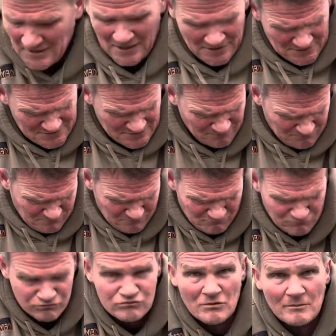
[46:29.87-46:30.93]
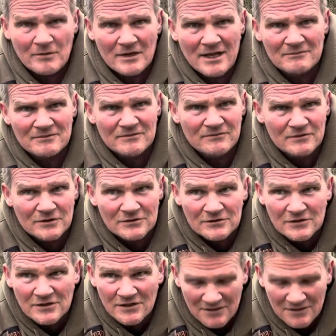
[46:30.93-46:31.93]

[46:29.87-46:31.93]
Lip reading: And it's a proper lovely fish.